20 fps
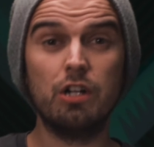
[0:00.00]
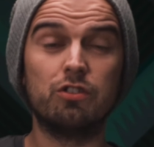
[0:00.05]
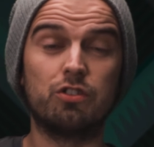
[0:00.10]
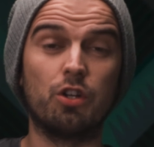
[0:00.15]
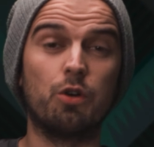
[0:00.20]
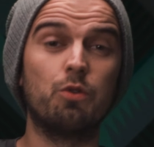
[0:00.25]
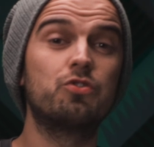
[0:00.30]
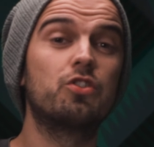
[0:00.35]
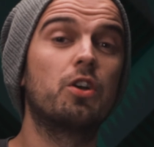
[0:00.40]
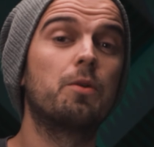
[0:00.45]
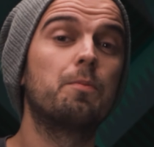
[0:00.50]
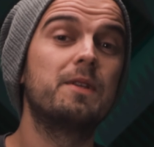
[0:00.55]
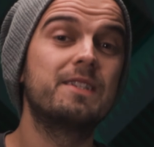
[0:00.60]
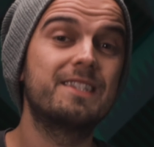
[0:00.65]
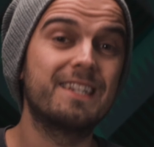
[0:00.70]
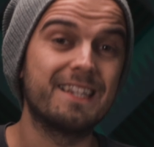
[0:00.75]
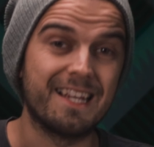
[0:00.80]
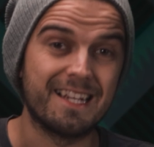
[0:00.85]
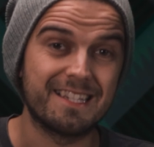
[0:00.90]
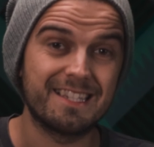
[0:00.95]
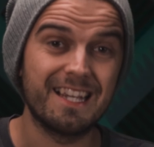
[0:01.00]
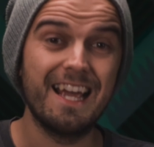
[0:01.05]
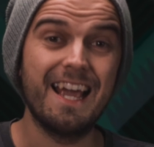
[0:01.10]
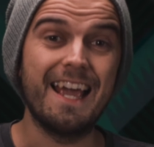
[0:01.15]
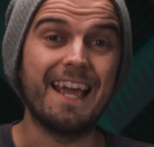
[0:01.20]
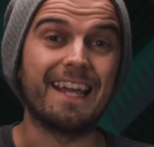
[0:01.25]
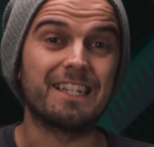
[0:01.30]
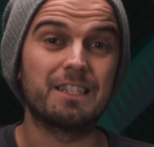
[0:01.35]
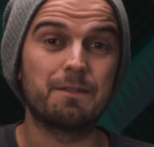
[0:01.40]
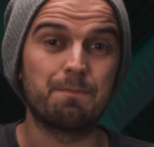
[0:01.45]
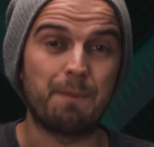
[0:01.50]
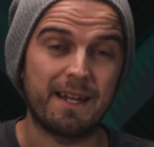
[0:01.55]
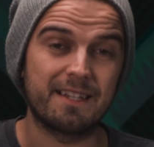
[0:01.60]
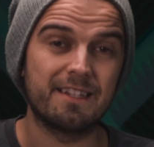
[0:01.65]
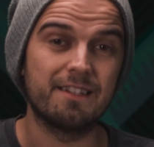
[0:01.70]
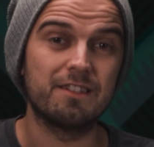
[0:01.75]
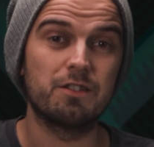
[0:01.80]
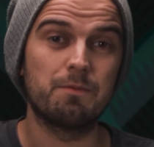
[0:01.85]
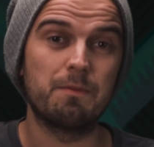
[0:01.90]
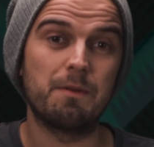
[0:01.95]
Don't jump into this
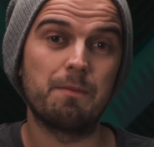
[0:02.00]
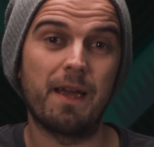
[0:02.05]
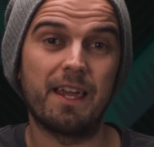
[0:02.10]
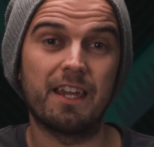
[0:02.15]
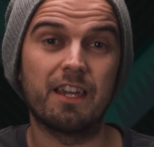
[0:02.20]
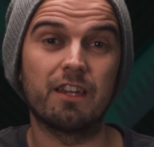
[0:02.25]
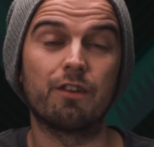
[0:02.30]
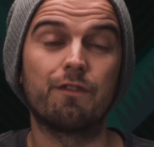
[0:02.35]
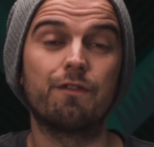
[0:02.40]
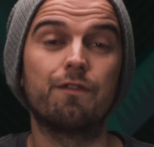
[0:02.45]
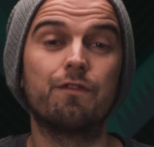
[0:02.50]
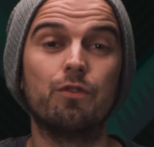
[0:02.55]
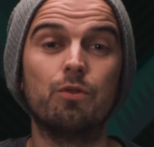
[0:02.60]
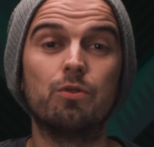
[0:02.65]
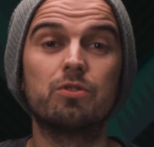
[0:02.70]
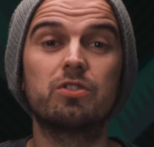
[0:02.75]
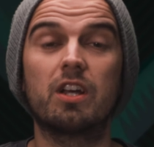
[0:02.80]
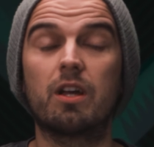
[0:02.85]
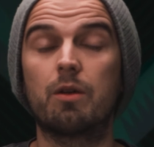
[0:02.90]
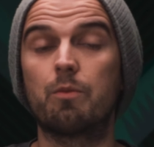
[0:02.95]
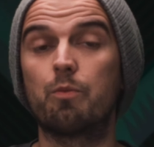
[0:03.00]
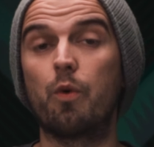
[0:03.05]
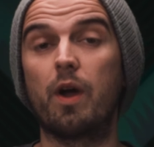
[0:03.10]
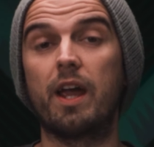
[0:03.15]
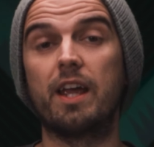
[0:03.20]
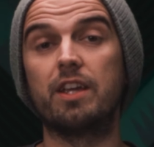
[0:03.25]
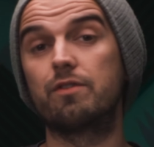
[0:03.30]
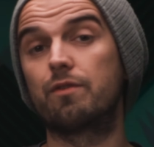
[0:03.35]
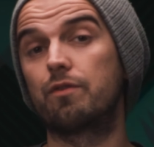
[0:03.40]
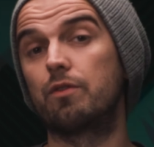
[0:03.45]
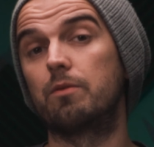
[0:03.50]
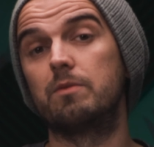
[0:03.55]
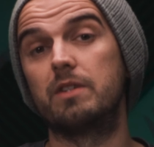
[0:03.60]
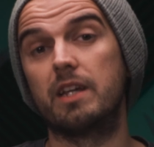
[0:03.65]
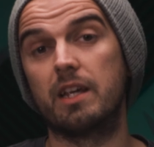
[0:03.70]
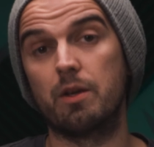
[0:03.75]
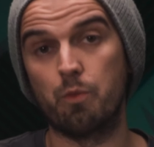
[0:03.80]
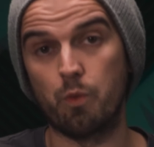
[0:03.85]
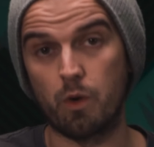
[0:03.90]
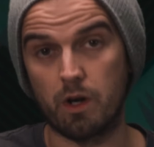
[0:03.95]
expecting to be making a full-time wage from
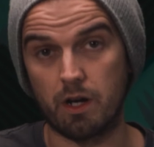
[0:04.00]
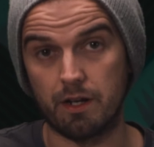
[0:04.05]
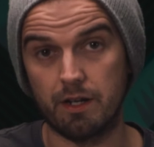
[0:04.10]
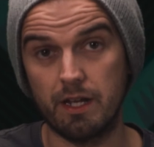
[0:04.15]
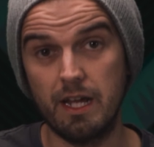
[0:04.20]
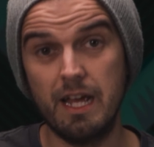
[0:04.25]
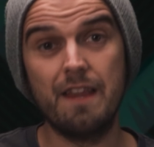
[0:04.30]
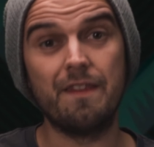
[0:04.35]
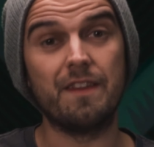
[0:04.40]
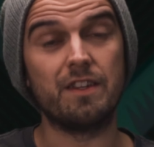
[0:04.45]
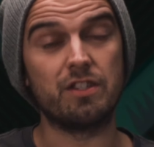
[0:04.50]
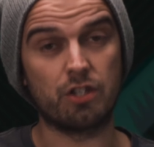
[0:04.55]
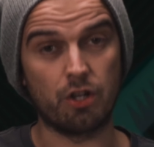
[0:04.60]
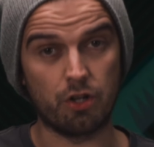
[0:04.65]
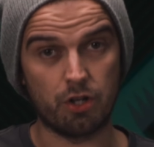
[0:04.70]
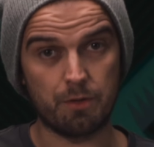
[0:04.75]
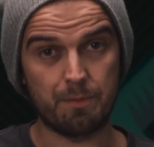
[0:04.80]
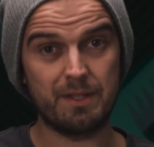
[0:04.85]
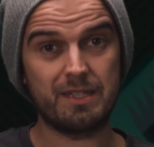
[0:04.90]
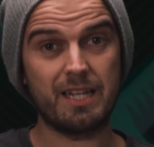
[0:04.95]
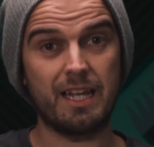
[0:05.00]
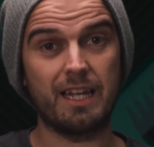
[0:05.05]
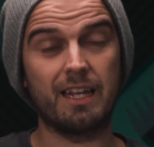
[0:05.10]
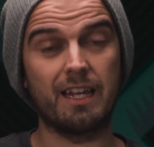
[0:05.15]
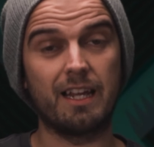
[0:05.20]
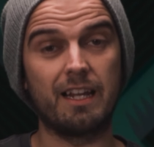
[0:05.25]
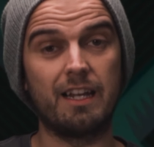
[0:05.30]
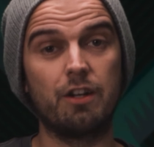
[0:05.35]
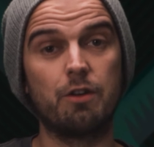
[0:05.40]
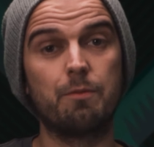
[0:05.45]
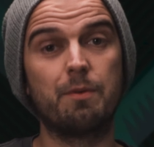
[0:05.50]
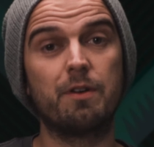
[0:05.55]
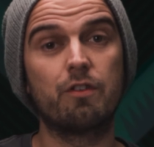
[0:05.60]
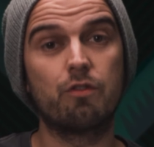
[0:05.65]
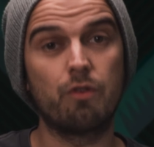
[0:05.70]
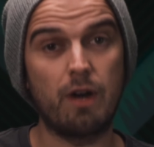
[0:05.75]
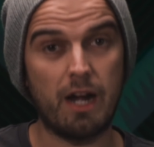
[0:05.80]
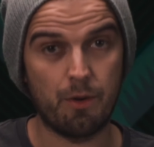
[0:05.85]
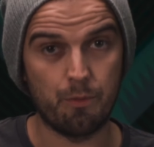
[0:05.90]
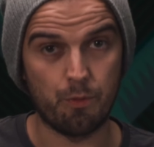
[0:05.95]
day one. There's going to be taking a little bit of
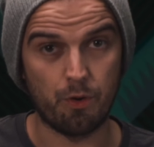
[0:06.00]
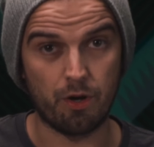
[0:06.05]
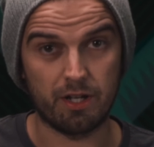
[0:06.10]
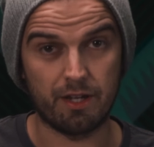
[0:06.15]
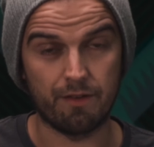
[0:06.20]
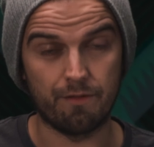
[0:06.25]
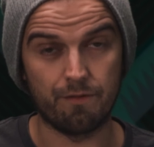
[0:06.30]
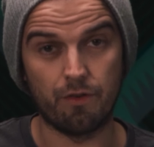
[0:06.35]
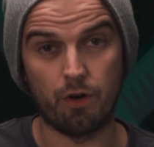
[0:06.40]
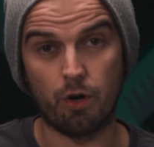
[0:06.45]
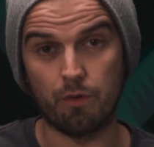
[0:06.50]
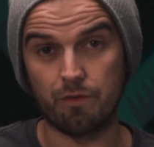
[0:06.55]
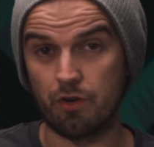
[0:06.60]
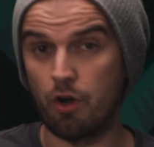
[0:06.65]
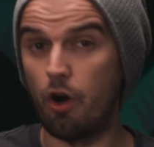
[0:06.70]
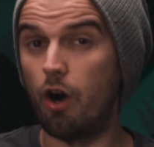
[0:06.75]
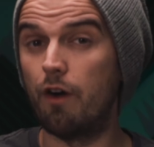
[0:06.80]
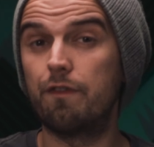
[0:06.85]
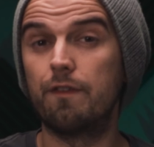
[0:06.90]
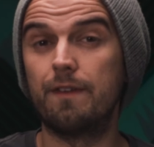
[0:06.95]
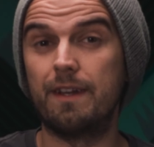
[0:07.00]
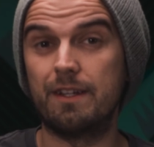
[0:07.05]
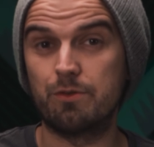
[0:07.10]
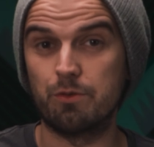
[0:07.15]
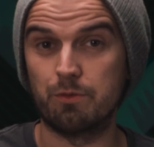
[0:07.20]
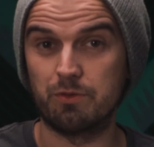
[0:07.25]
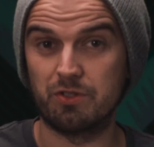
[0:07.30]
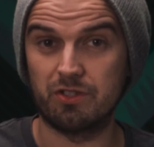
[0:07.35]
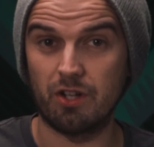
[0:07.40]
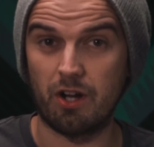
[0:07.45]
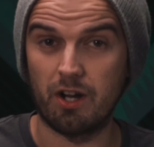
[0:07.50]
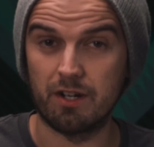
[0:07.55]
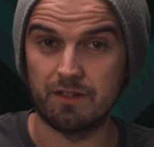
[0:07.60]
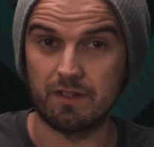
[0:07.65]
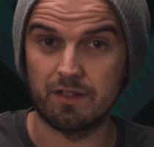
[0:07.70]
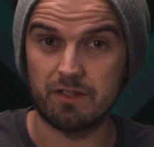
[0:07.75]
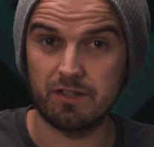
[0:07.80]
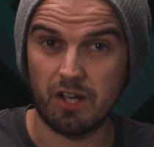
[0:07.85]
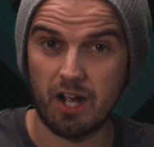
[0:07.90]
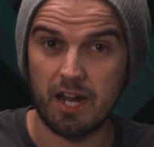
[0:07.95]
groundwork involved, and often this will start as
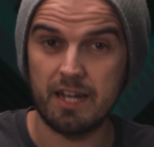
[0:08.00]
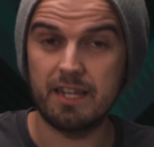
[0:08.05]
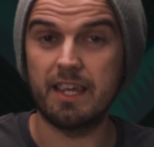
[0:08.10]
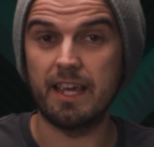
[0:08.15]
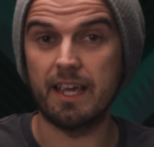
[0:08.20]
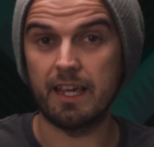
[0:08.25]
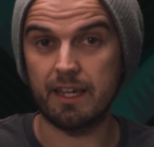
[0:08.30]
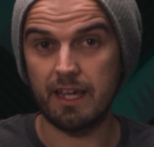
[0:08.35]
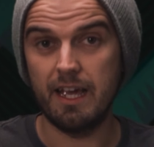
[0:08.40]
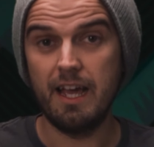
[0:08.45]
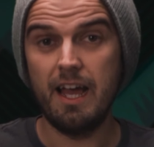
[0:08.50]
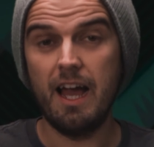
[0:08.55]
a side gig,